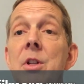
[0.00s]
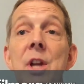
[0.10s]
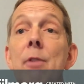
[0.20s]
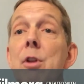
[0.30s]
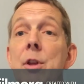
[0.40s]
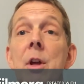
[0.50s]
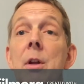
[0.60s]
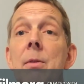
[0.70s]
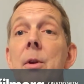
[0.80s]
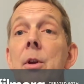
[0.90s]
is
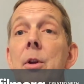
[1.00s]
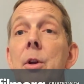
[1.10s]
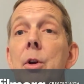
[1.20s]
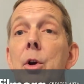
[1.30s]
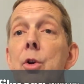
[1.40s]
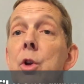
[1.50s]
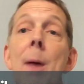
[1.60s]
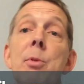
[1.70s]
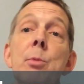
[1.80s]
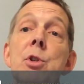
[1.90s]
everything. Are you an
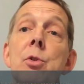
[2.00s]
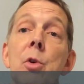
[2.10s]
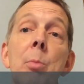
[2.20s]
optimist